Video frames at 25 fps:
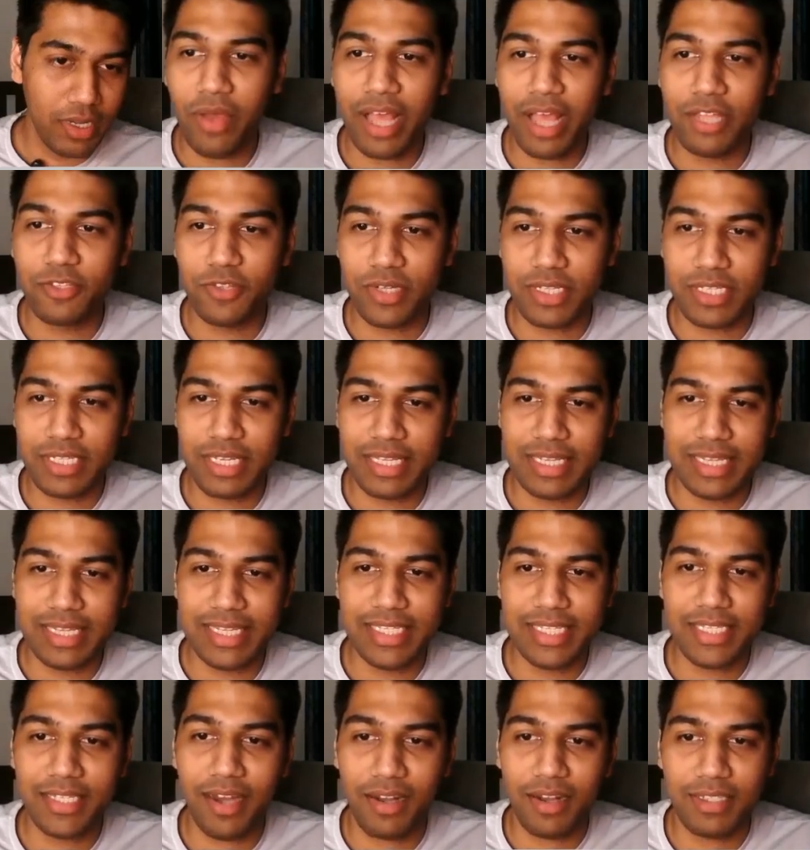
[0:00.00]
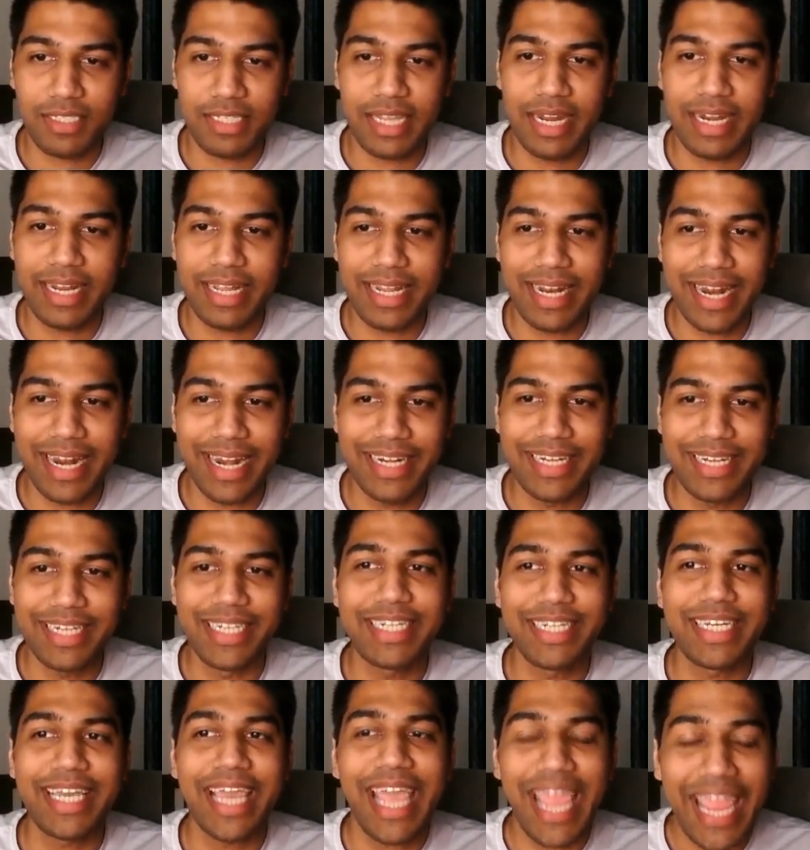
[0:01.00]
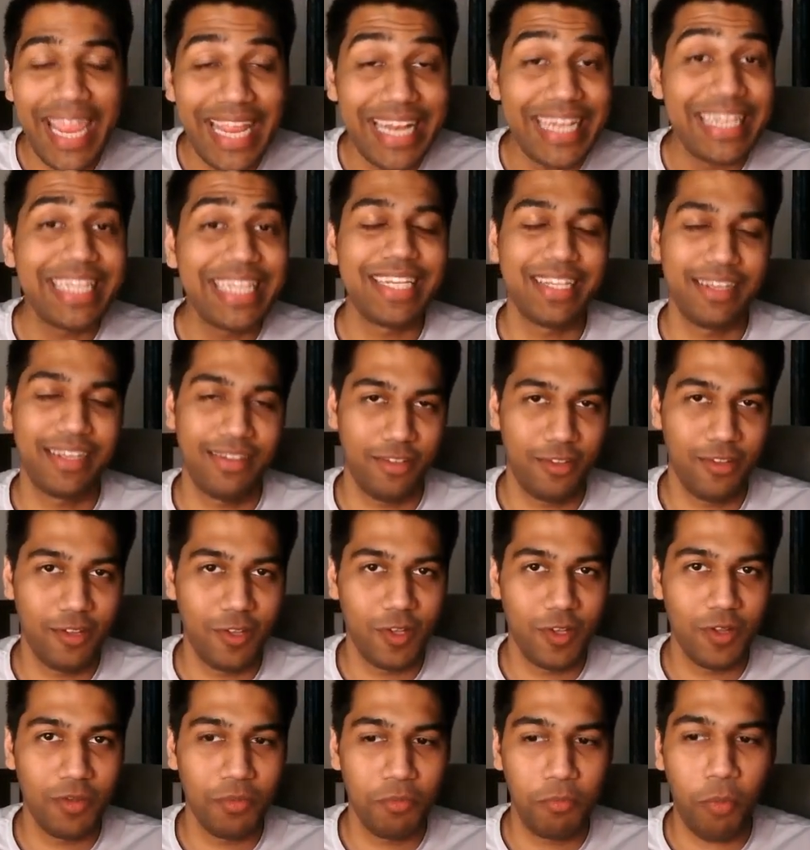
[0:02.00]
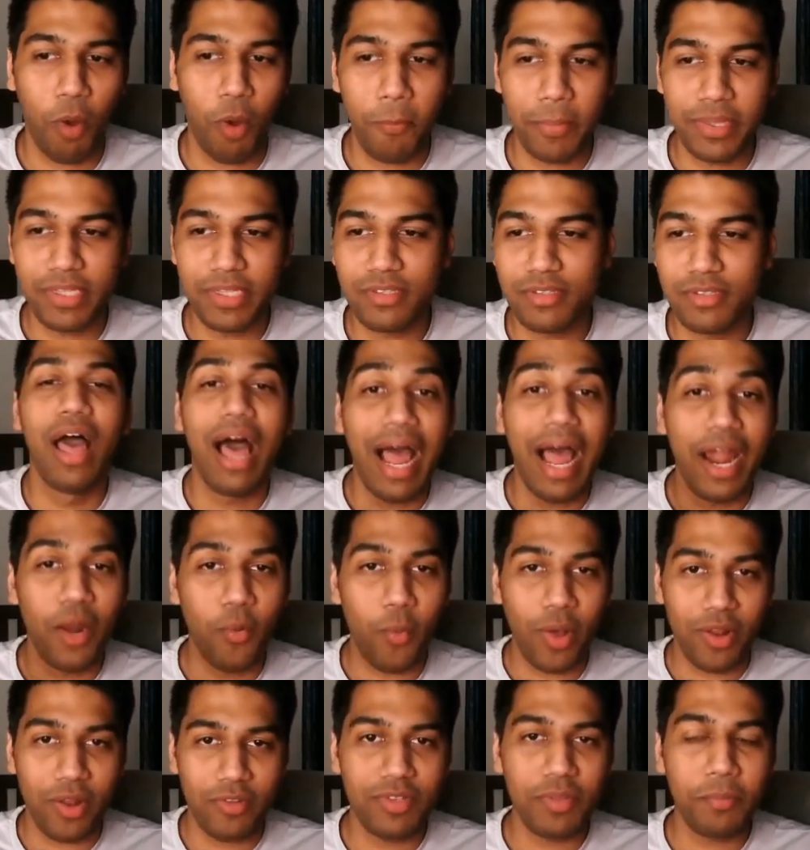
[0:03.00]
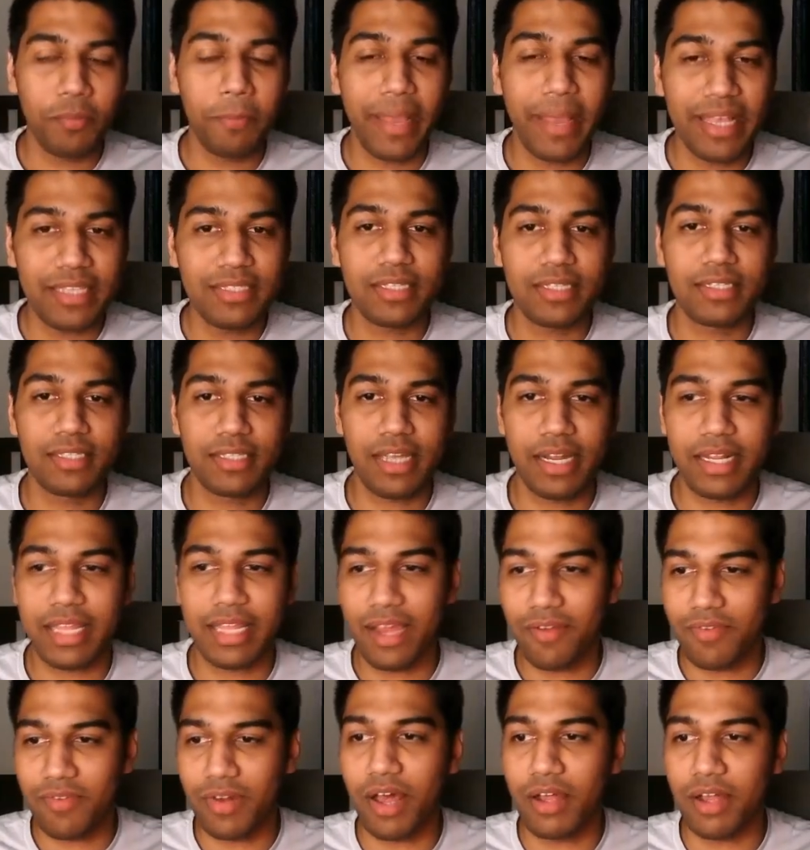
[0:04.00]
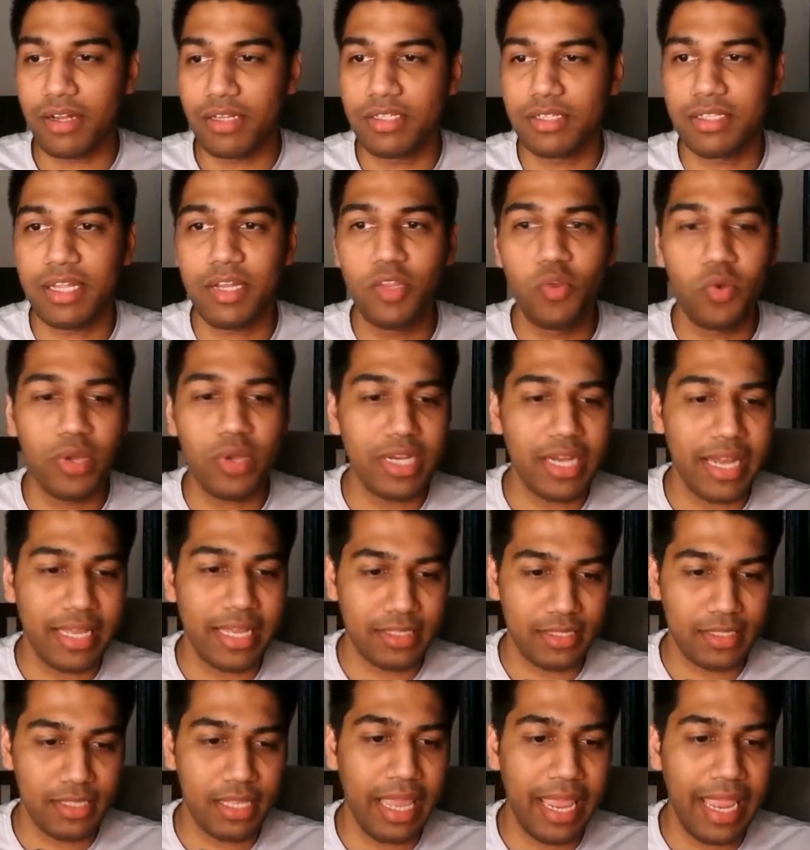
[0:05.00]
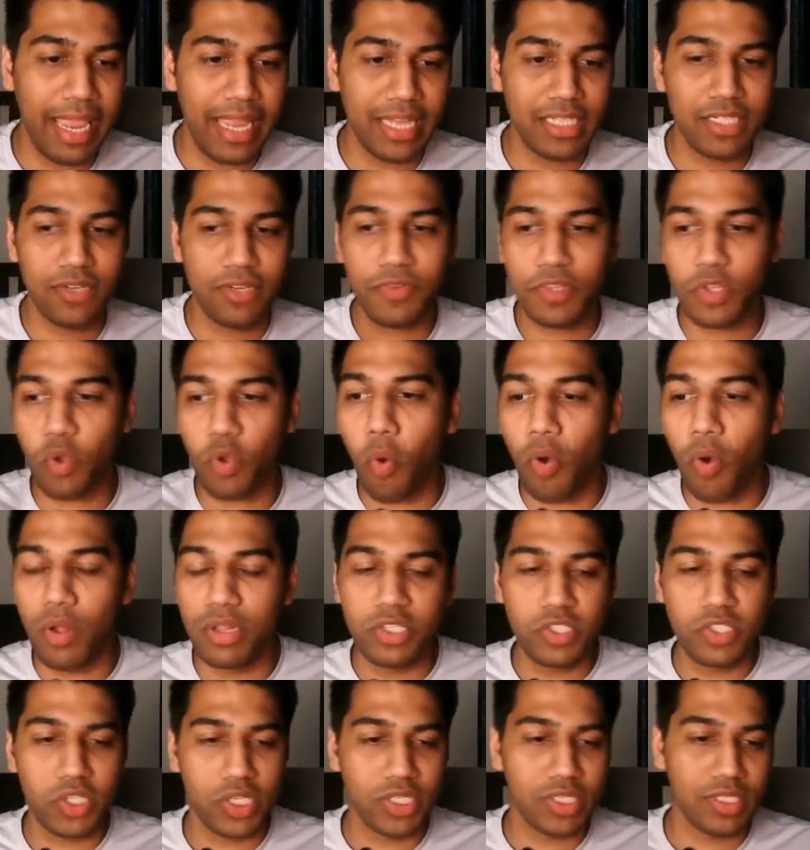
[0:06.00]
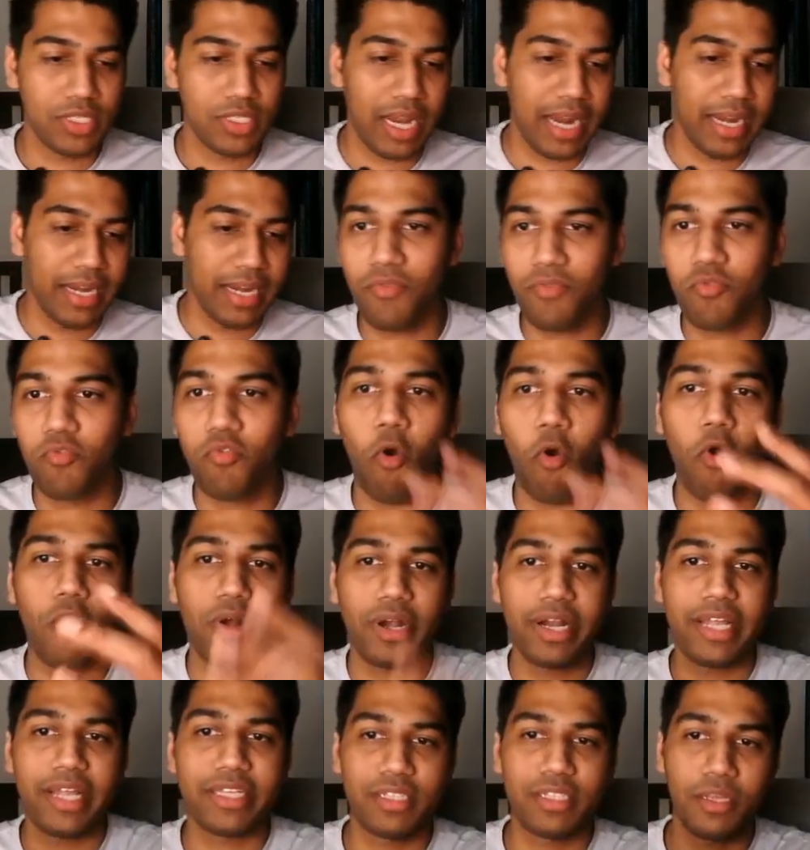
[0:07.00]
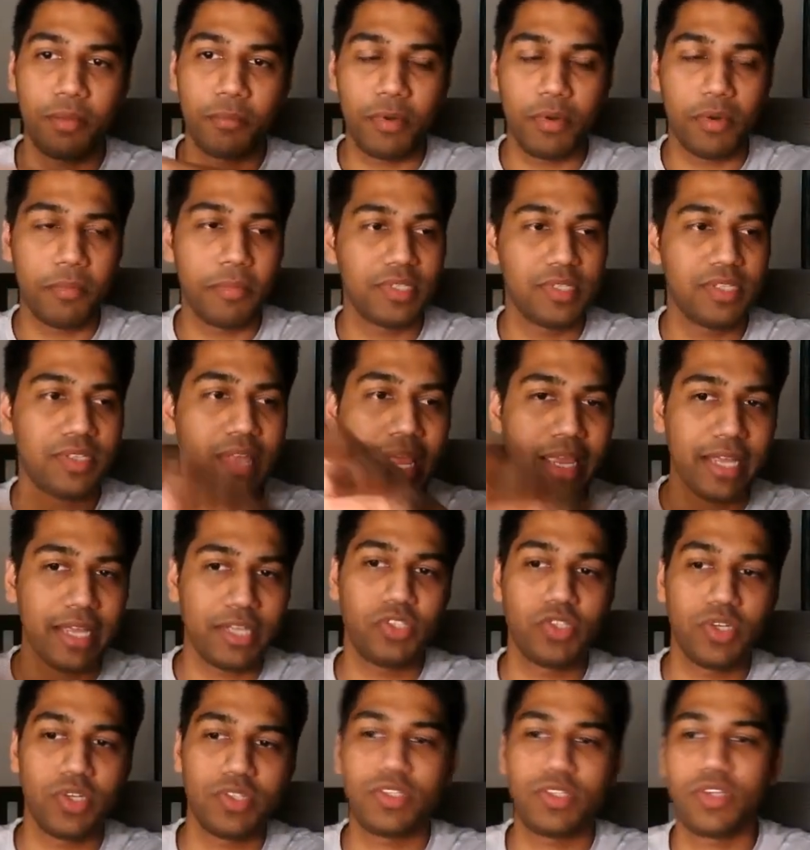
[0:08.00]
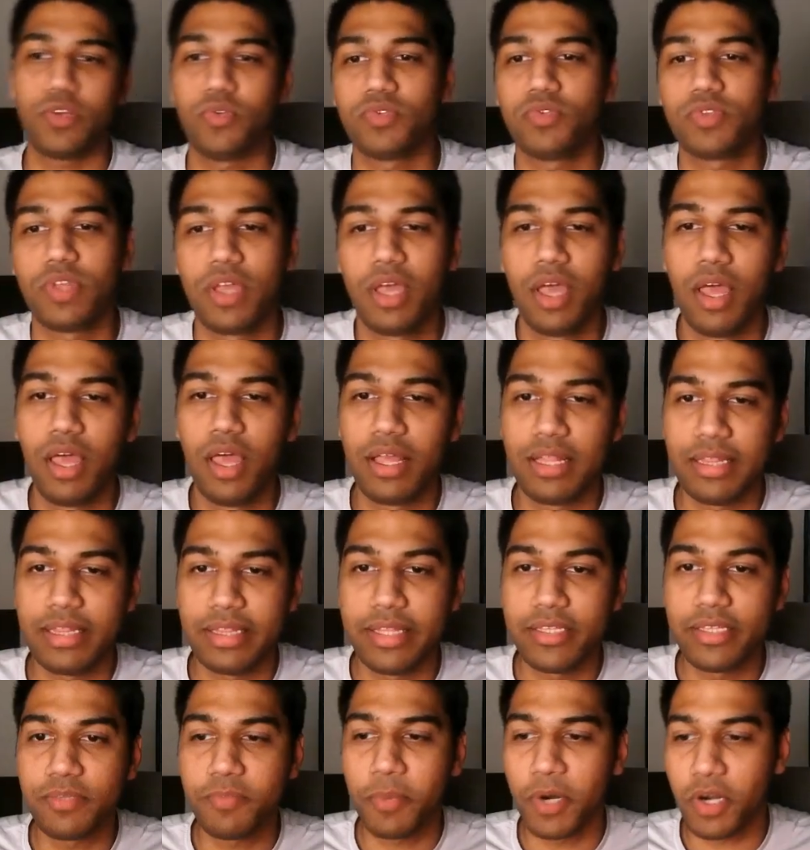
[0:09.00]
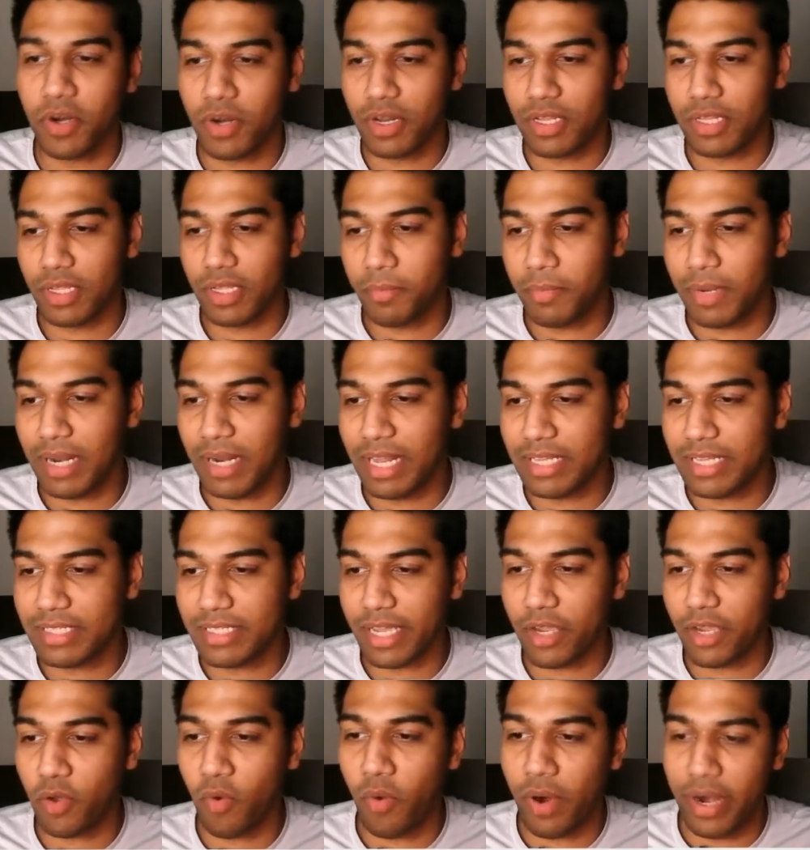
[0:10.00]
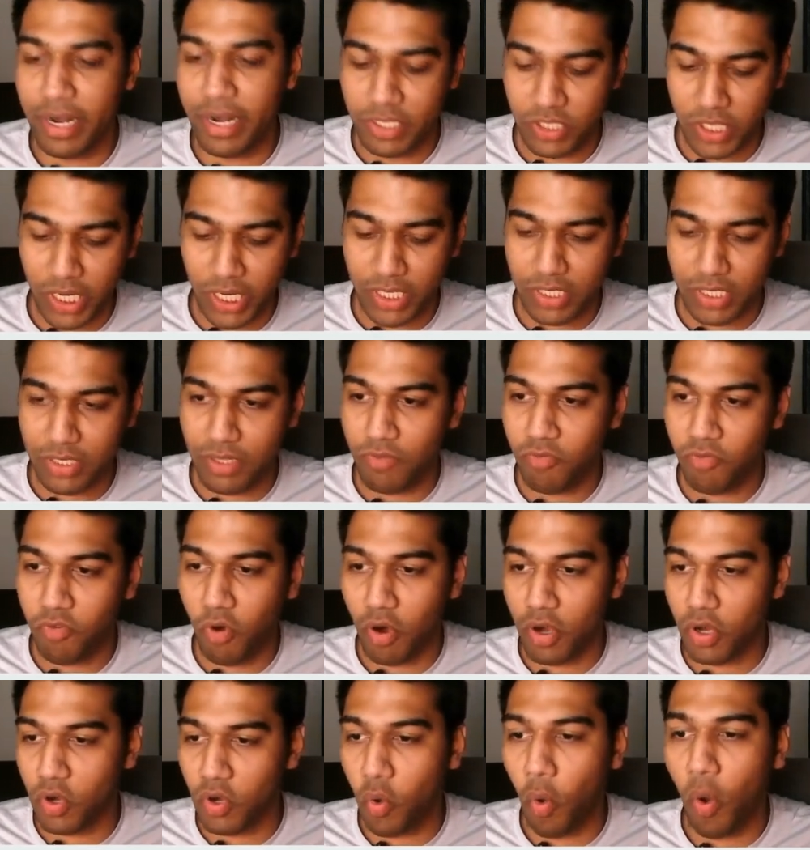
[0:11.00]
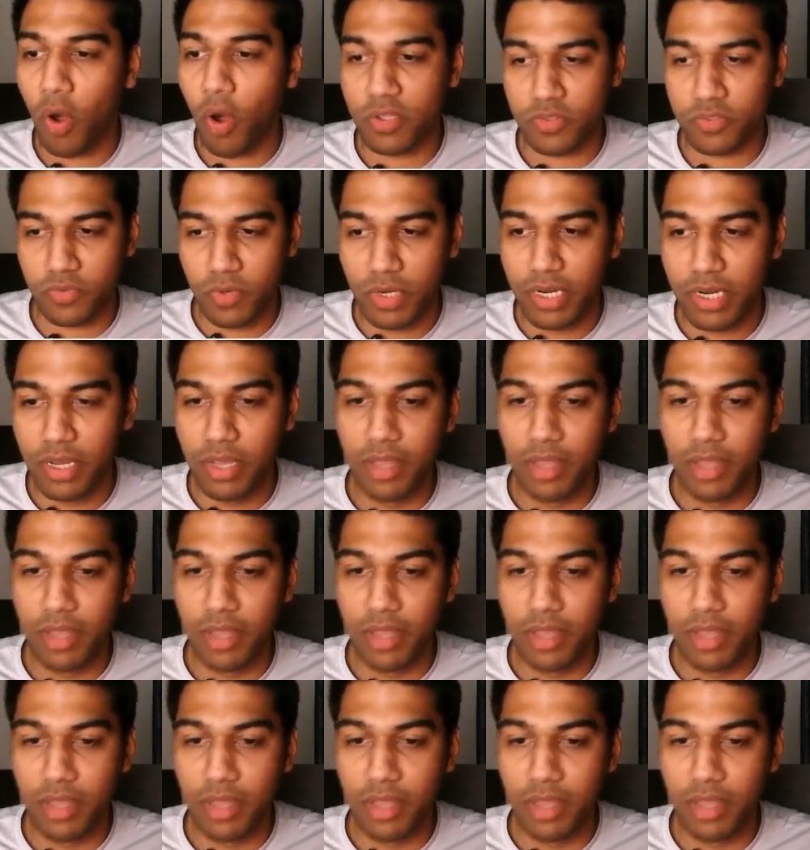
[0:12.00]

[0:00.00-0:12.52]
As you can see, this starts getting rendered in Poppins. And one of the best things that they have done is that you can test the agent with all the changes right For testing purposes, I can just use this particular thing. But let's say I go ahead and change the font to Oswald.